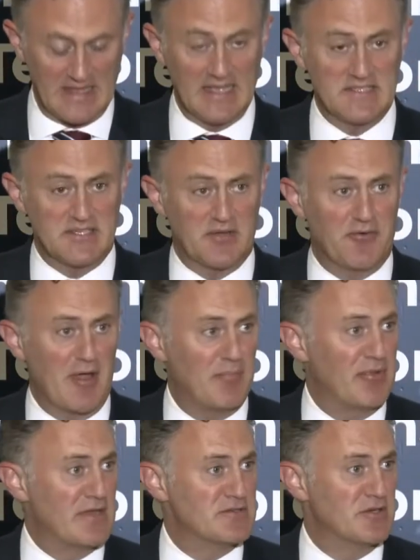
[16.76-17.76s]
It's a
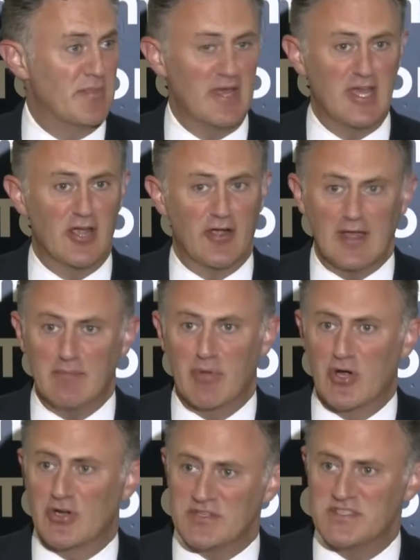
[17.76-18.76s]
great pleasure to be here in
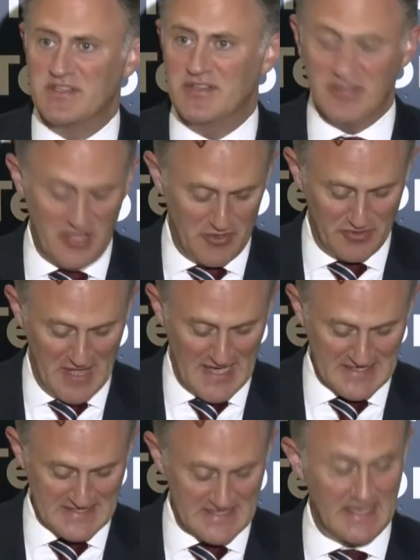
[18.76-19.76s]
person, no
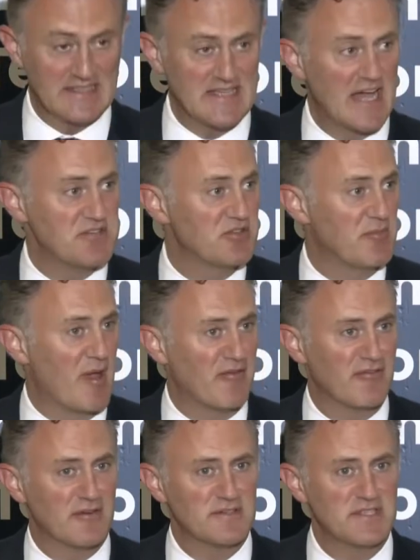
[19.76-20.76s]
less. It's actually my
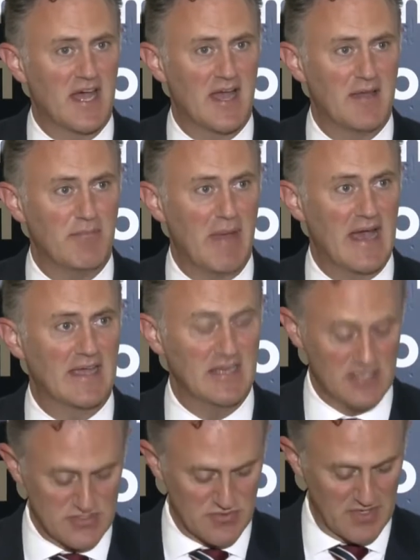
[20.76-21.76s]
first time back
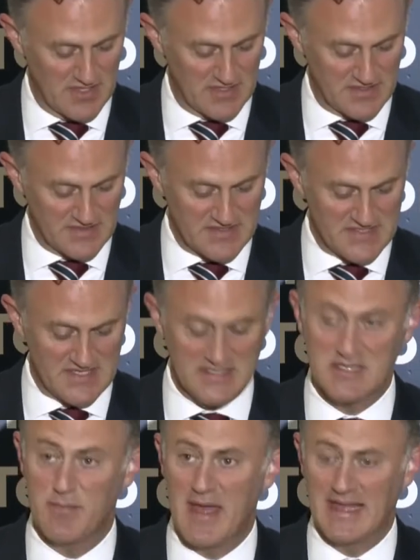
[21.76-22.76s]
in Israel
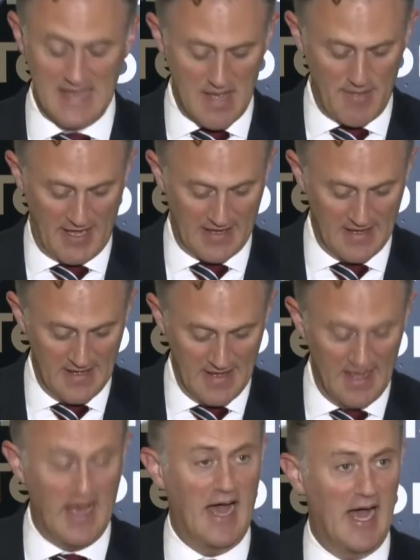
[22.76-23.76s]
since the pandemic,
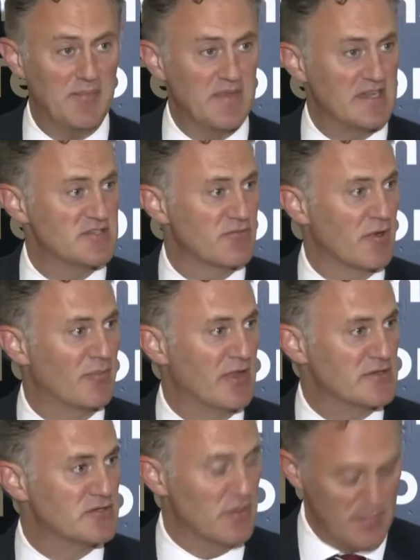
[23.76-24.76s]
and it's a real
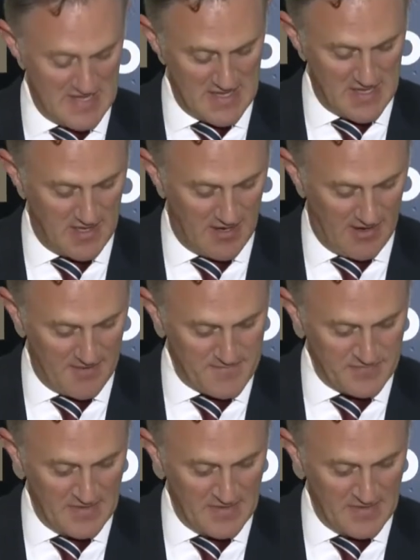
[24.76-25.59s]
pleasure to be here.